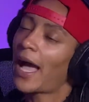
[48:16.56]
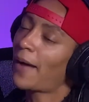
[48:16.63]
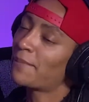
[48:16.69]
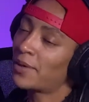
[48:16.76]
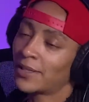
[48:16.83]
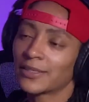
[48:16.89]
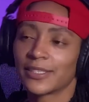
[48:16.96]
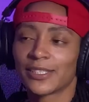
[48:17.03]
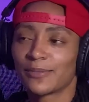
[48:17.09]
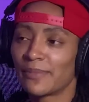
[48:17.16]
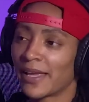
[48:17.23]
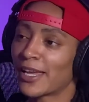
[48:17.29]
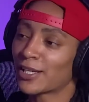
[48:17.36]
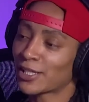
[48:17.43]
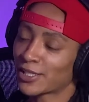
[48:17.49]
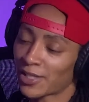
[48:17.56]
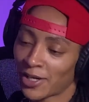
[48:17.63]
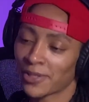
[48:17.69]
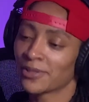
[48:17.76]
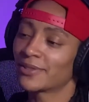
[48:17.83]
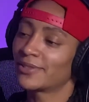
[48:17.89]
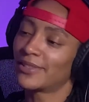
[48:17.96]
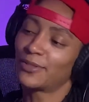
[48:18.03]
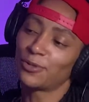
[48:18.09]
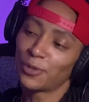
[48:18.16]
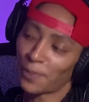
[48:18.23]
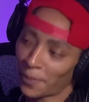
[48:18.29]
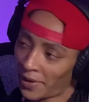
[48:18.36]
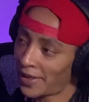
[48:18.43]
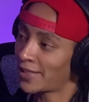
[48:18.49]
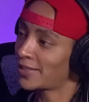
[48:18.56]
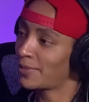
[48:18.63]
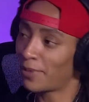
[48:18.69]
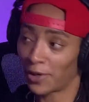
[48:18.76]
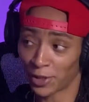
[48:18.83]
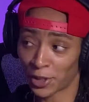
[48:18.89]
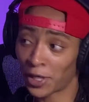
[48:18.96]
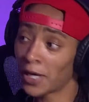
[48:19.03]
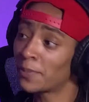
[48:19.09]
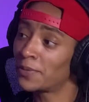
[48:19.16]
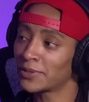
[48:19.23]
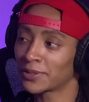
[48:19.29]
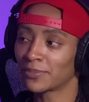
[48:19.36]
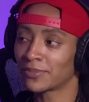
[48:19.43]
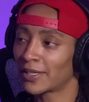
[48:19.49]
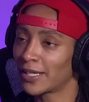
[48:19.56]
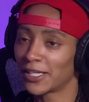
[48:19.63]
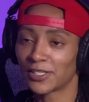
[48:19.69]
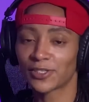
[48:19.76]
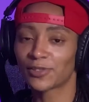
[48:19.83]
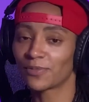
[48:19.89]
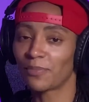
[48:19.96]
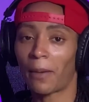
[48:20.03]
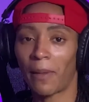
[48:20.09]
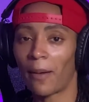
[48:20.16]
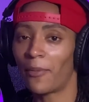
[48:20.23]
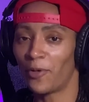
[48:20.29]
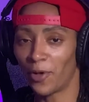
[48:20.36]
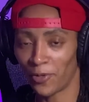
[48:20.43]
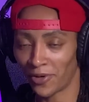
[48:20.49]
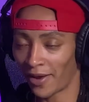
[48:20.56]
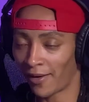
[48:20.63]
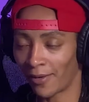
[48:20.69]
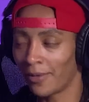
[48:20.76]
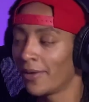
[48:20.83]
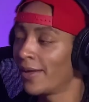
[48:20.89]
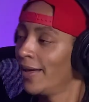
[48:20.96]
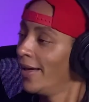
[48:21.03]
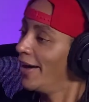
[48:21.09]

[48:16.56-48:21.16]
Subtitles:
I bought this man's shirts. I knew the price. I bought a couple of them things. My mama know now.